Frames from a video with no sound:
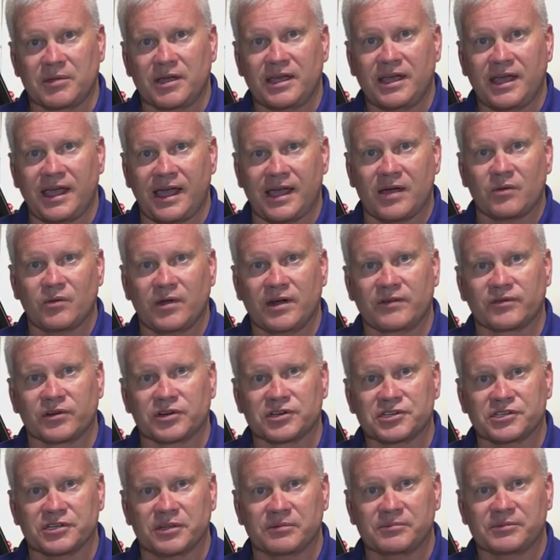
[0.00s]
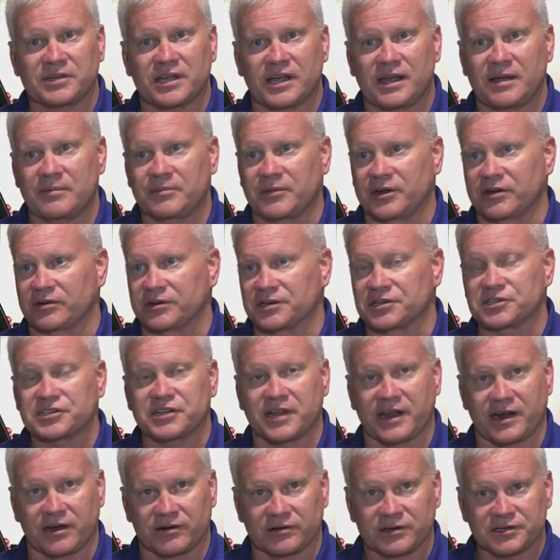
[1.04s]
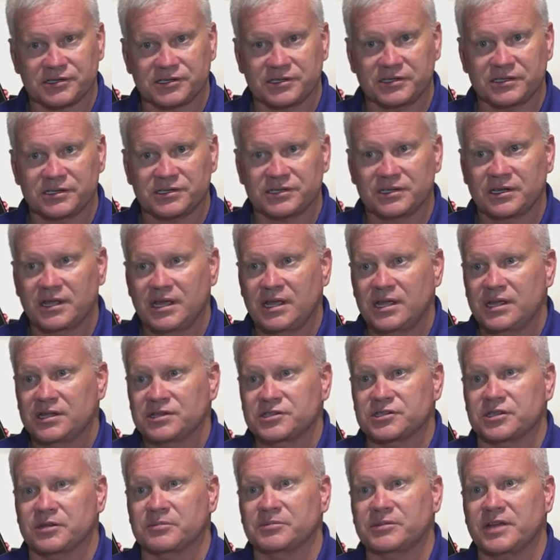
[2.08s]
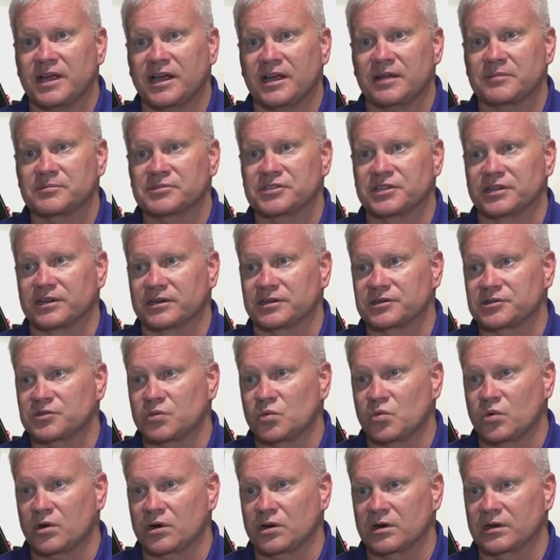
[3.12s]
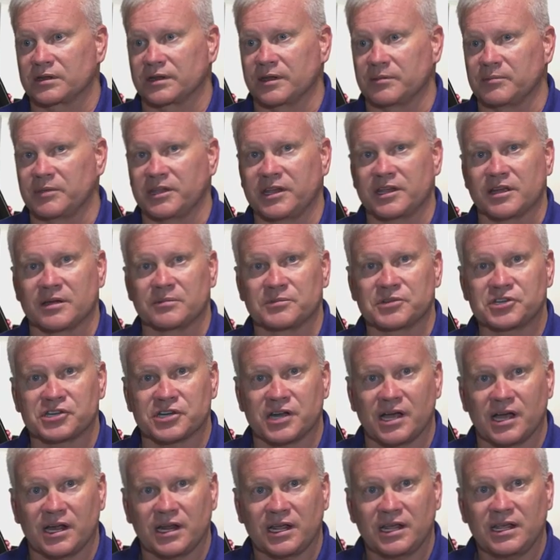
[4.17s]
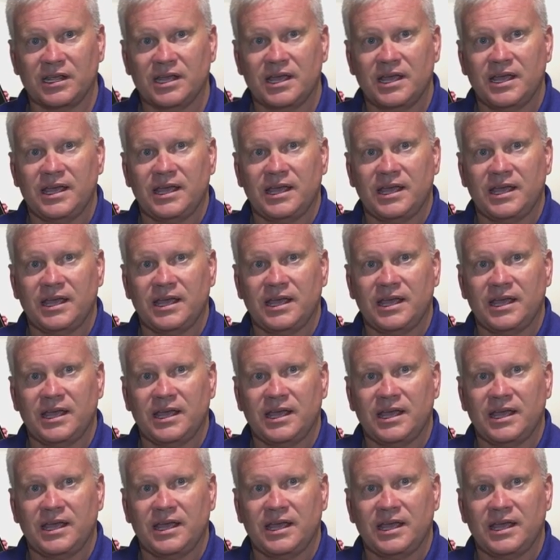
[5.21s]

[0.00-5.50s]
However, sometimes there is carelessness, sometimes there's work that becomes shoddy,